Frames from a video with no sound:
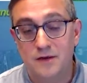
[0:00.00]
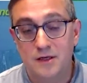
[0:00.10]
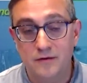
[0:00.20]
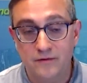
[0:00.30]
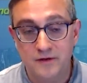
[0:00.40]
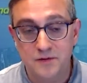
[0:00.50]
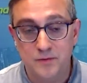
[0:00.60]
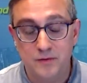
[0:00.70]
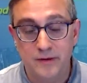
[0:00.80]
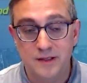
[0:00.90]
the difference
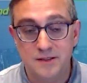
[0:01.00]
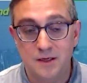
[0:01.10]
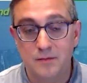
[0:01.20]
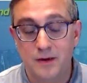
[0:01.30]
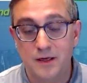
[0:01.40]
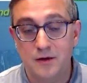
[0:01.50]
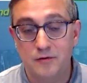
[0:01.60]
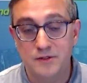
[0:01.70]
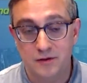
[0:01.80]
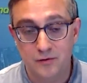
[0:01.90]
between somebody
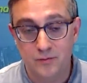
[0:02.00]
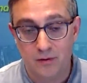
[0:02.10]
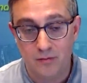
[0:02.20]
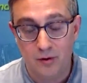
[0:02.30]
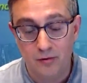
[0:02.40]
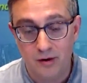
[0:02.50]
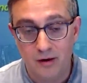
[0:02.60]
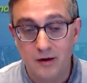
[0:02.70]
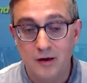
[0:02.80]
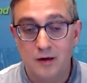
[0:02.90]
who is a good
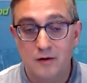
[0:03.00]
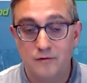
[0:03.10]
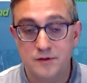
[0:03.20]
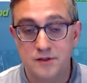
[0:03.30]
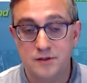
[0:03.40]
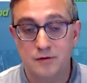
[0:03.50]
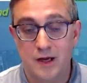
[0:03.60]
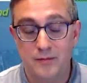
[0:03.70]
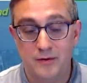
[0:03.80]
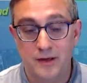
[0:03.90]
promoter versus a
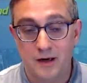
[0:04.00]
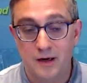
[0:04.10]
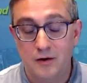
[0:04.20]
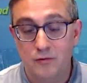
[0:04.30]
good operator.